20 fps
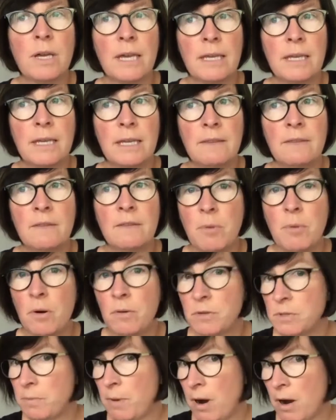in the
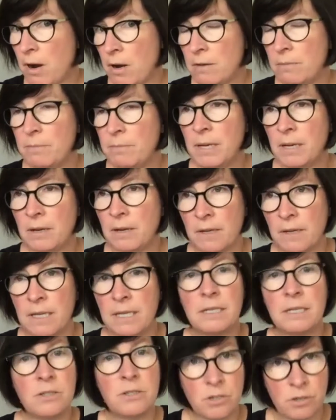postpartum period
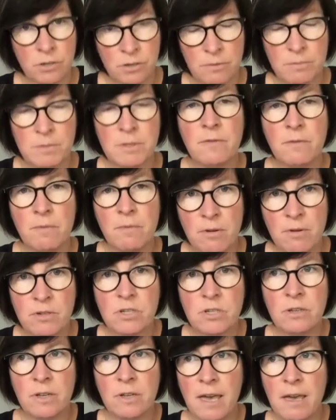in terms of
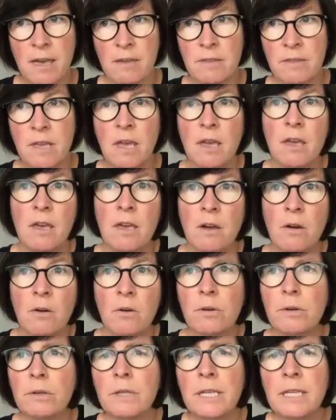emotional health, we're
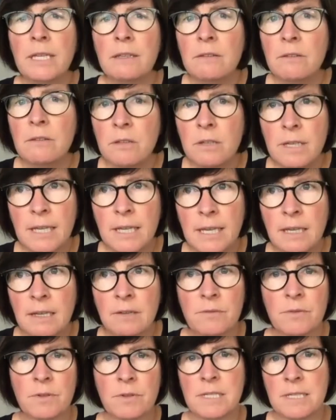only looking
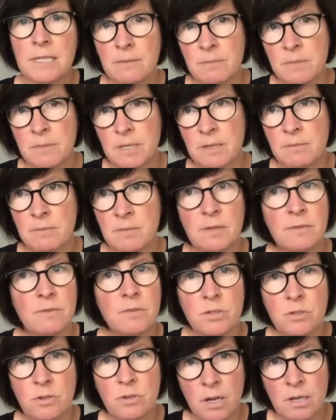for symptoms of
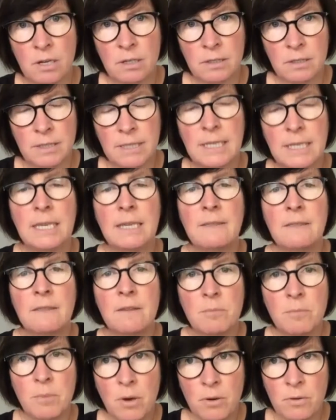struggle in the
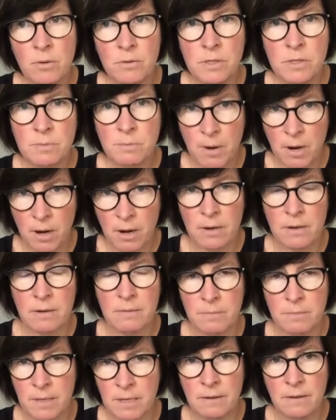postpartum
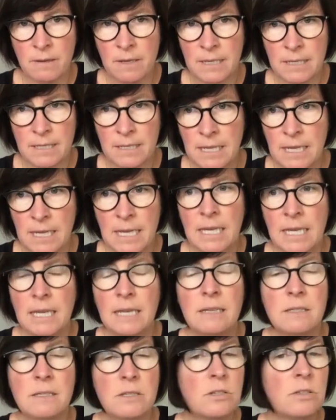period
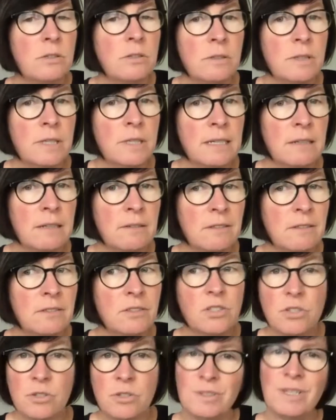is too little,
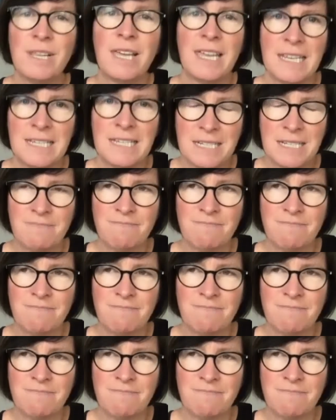too late.